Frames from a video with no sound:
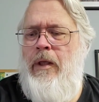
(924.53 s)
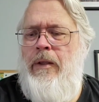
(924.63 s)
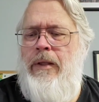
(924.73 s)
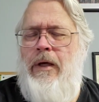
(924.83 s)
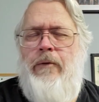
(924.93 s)

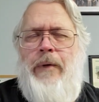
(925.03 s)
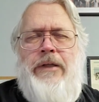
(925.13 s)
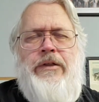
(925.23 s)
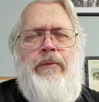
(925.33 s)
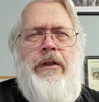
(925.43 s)
The other
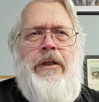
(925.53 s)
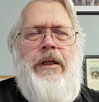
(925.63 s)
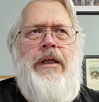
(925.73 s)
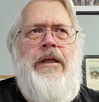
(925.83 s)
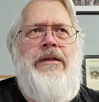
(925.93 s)

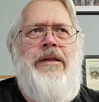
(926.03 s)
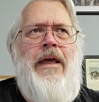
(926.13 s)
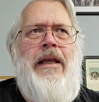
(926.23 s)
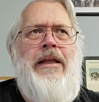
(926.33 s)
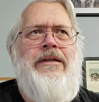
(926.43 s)
possibility is
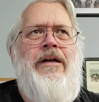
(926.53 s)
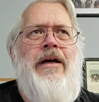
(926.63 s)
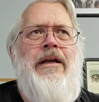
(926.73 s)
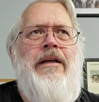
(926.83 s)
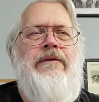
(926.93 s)
that it's
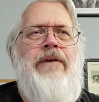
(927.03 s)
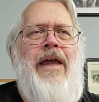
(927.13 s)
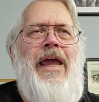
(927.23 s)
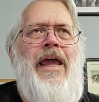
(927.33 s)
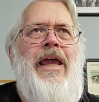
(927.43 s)
kind of
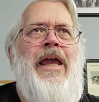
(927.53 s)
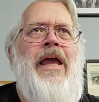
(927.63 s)
a